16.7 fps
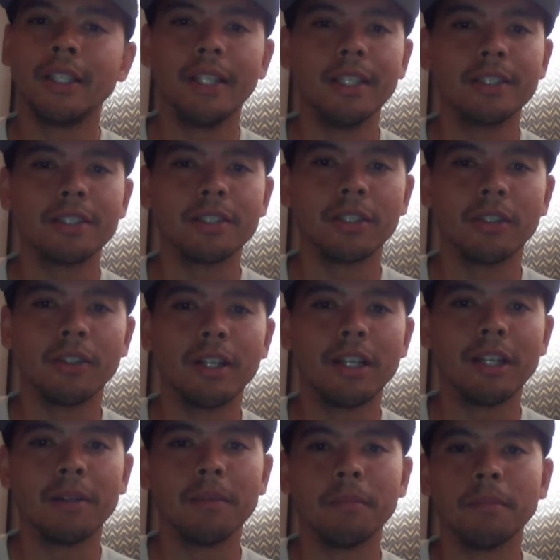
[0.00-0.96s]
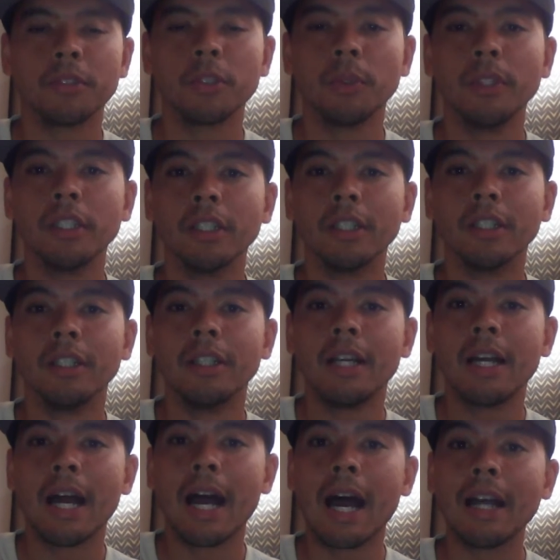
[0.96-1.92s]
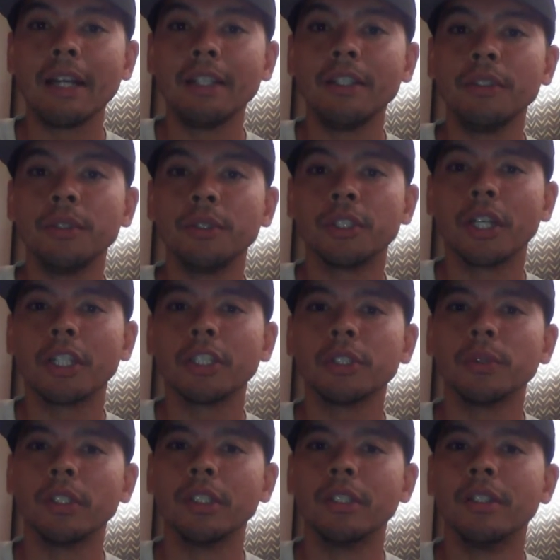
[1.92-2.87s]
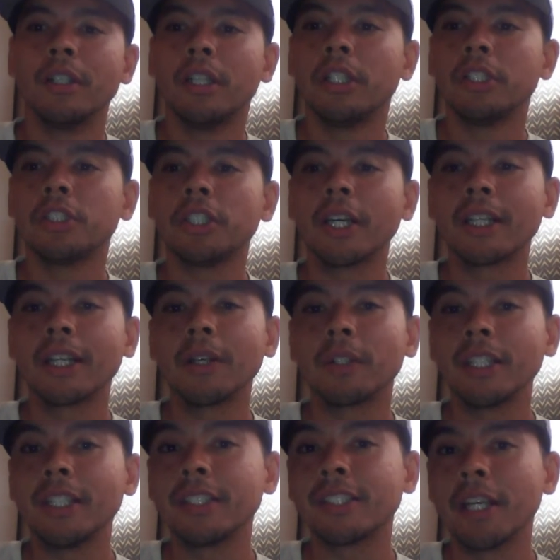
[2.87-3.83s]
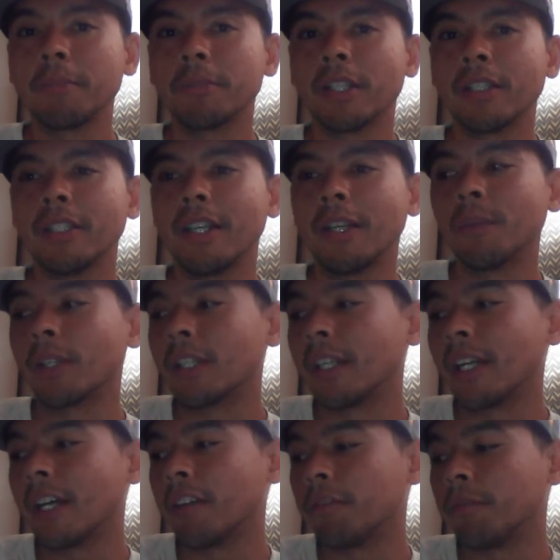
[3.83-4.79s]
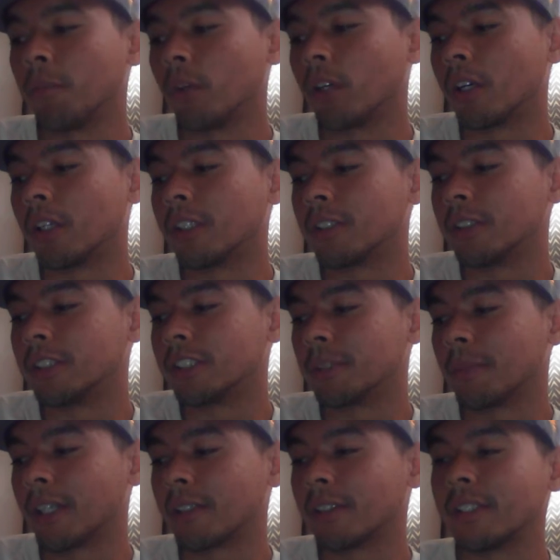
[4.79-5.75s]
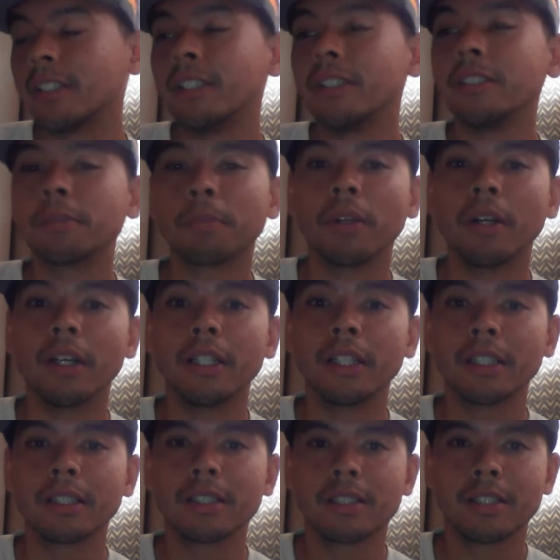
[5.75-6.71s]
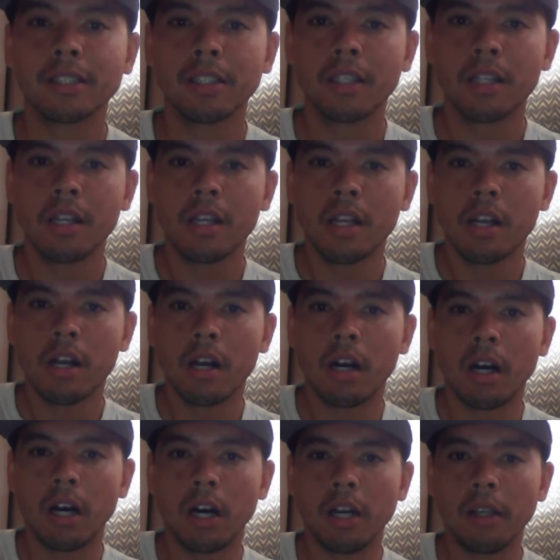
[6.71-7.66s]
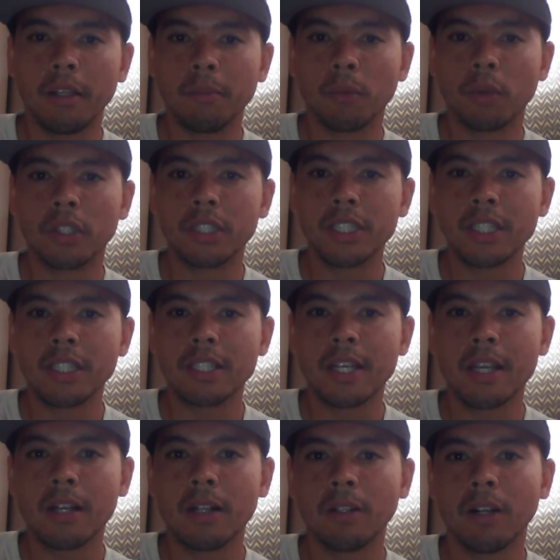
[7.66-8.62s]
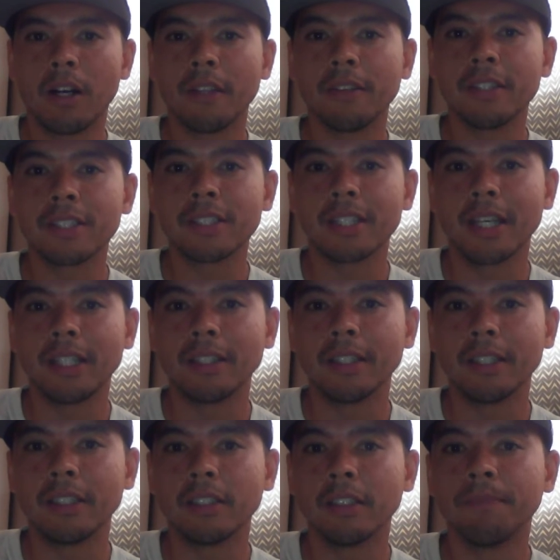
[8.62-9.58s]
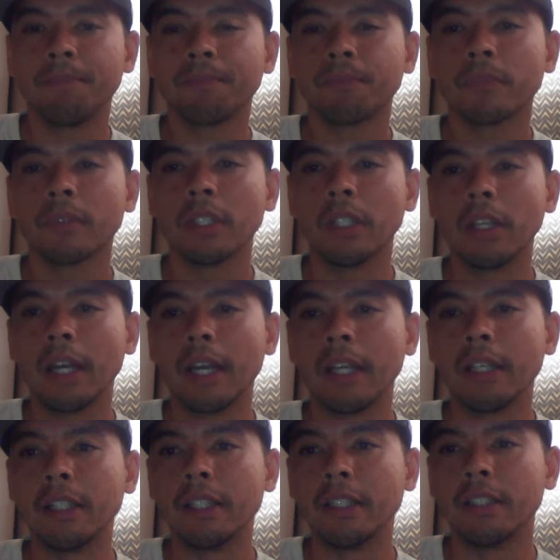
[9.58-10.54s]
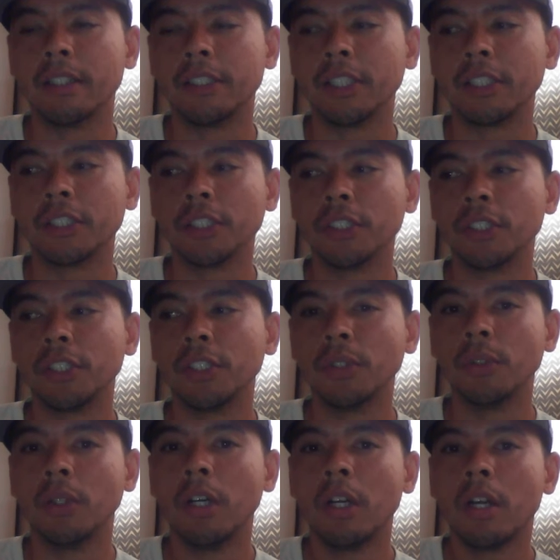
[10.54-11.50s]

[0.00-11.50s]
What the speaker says: Instagram, Twitter, @EnuJoshua. Check out Geekscape.net. We're going to have more articles about these products in more detail on the site later, and in addition to